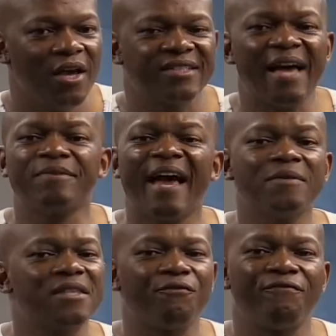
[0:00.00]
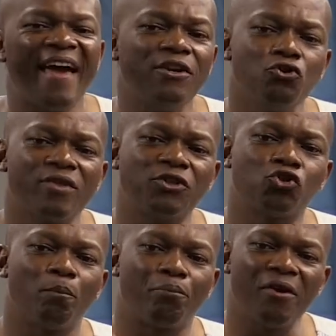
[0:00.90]
Sometimes the value that
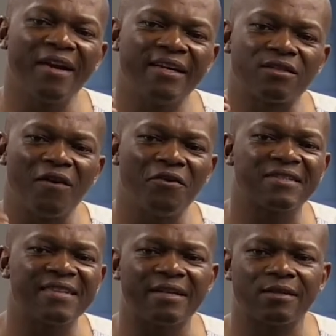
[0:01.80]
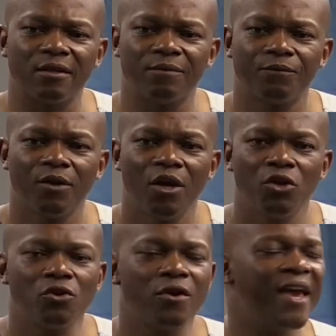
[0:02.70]
you bring is very subtle.
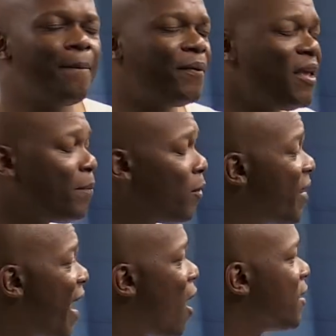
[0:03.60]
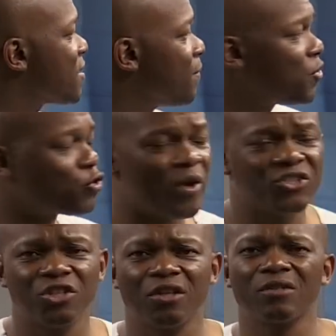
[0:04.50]
You hear people, when I ask them this
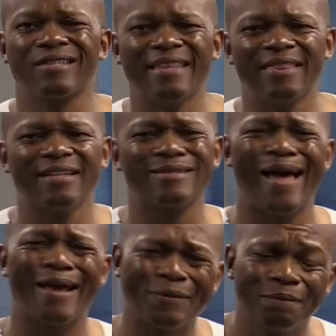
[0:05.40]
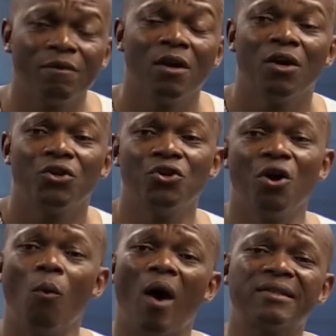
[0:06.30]
question, they'll say things like, you
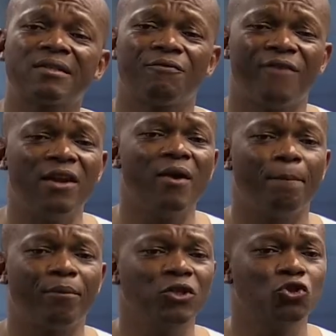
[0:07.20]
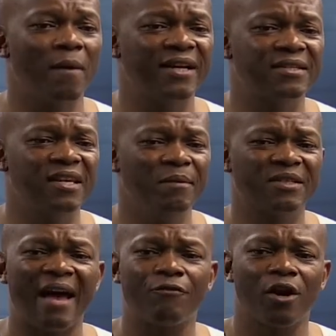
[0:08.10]
know what? The value I bring to my team
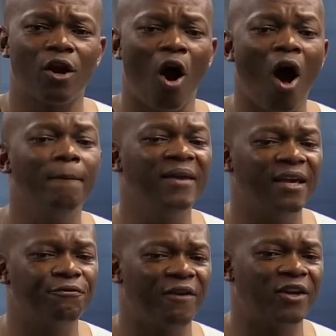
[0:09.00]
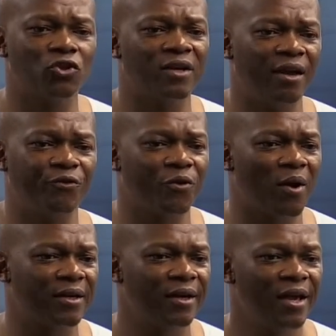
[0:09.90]
is I've got a calming effect on everyone.